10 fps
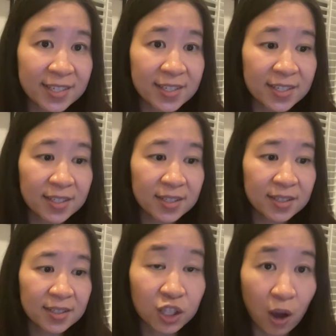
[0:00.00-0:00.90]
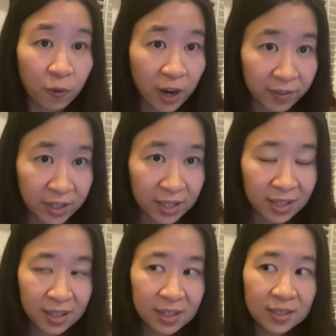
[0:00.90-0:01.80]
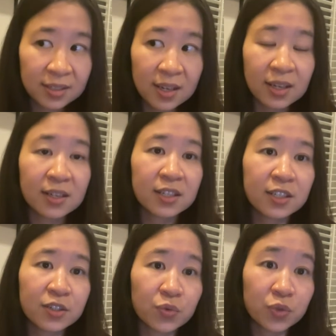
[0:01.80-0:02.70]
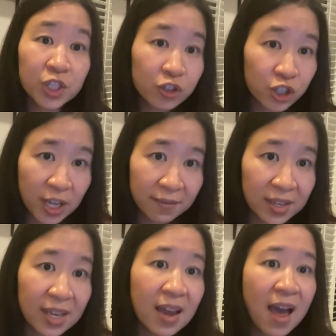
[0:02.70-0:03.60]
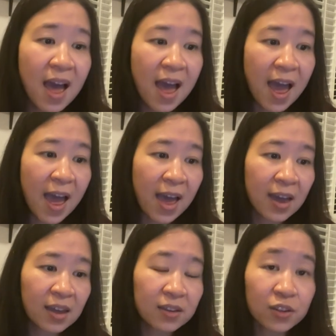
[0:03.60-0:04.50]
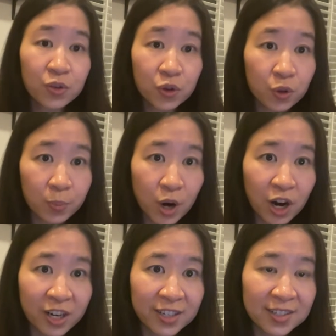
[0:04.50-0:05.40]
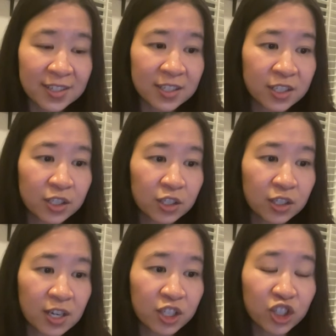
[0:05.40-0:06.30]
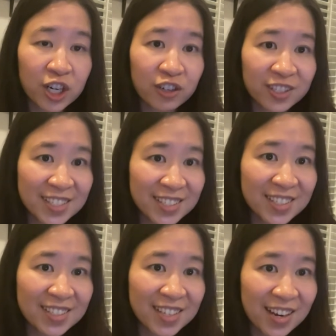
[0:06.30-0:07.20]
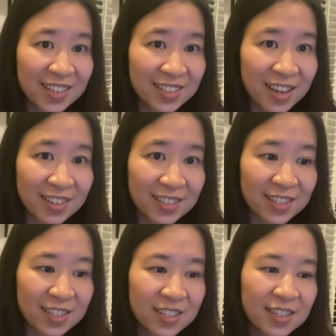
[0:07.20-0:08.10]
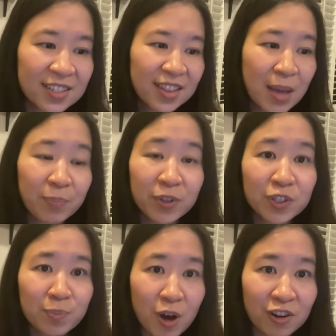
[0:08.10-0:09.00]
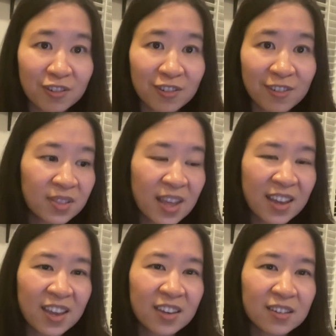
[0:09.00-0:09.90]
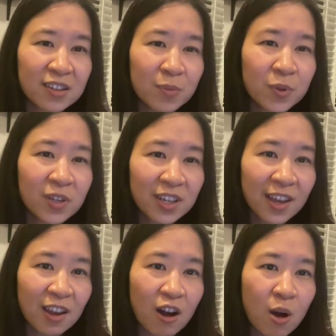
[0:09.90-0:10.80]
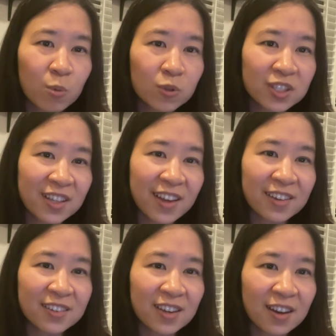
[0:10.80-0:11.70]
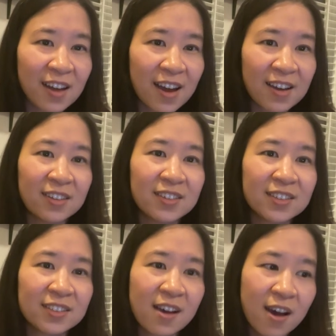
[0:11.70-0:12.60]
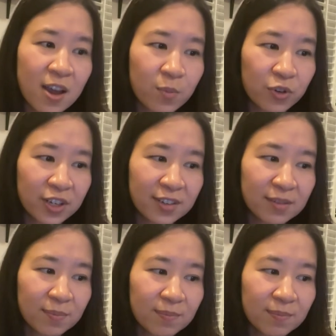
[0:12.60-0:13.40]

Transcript: is software heavy, second is research heavy, and the third part is a generalistic data scientist that builds model that can communicate almost like a data analyst hybrid.